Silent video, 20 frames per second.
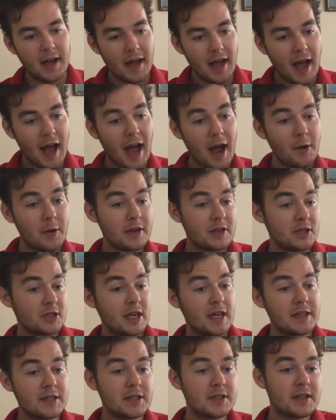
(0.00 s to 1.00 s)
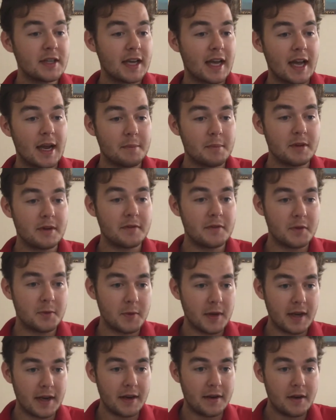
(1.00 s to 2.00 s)
how it changes the camber of the
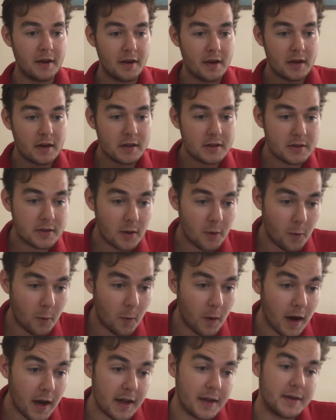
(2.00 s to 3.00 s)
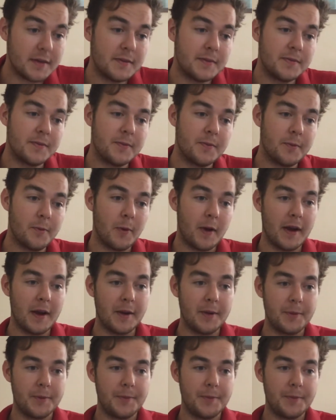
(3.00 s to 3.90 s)
wing. So one wing,